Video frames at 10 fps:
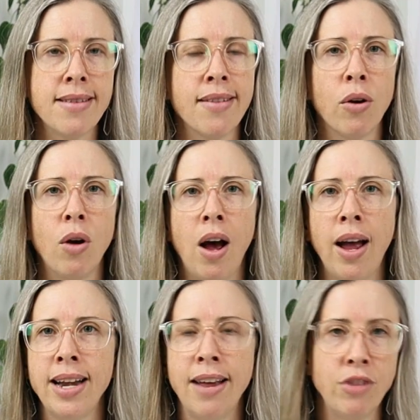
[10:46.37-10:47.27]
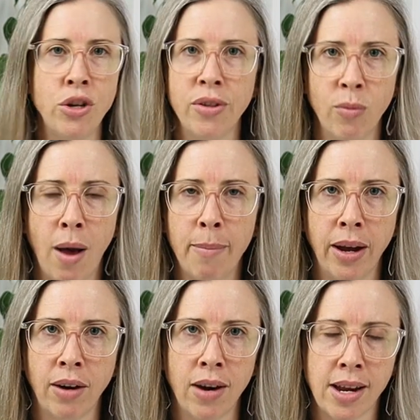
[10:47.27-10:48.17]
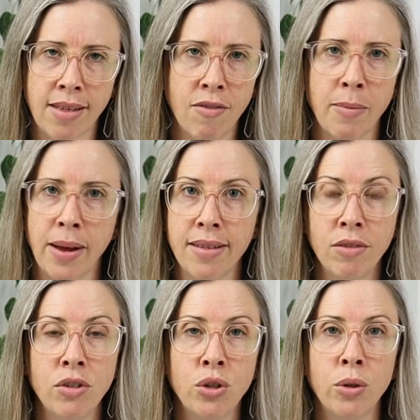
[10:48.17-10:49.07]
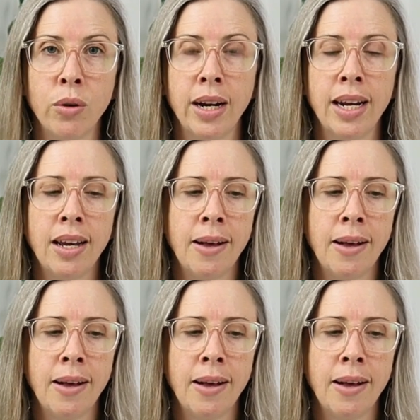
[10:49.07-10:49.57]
So I never use white backgrounds for my silver jewelry.